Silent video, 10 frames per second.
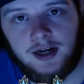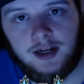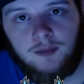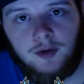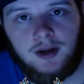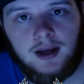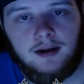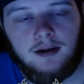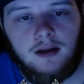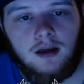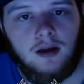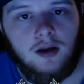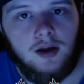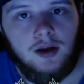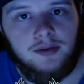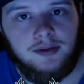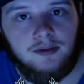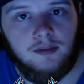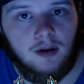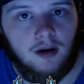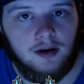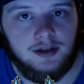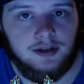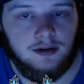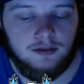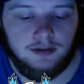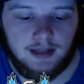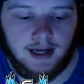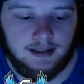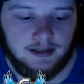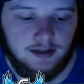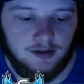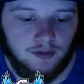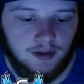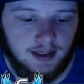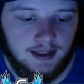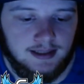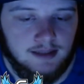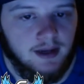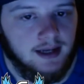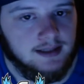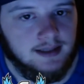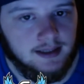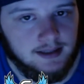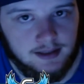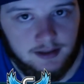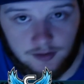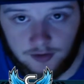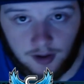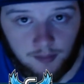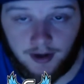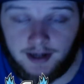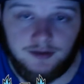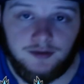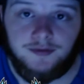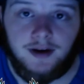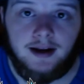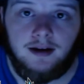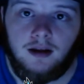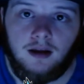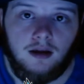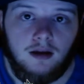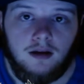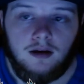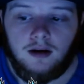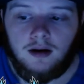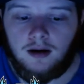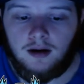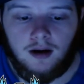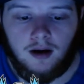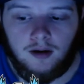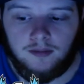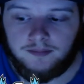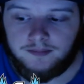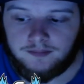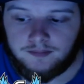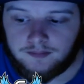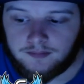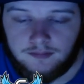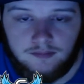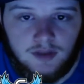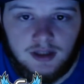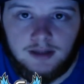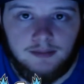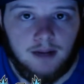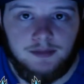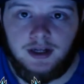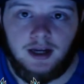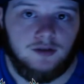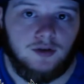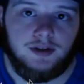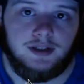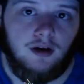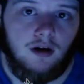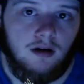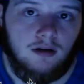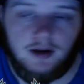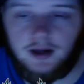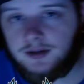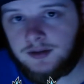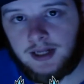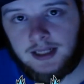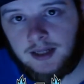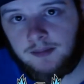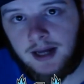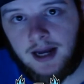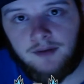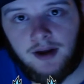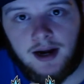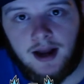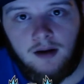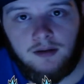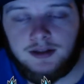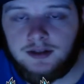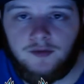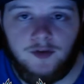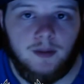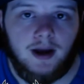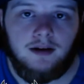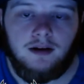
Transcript: to communicate. Also, lastly, you're going to get teammates that just jump right into a fight. Um, Sometimes you can't control this at all, and you're just going to have to let them die and rat it out. Just don't feel bad.